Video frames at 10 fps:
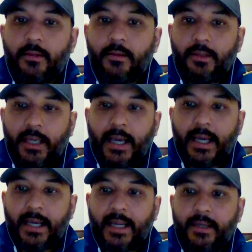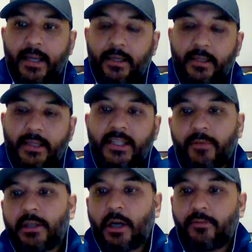yeah, and that's
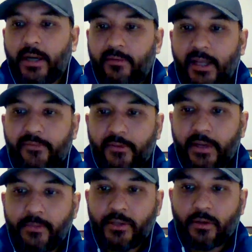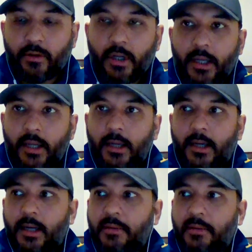worked out very well for him. So
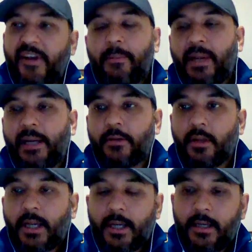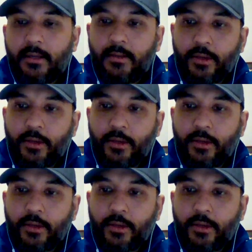fair play to United.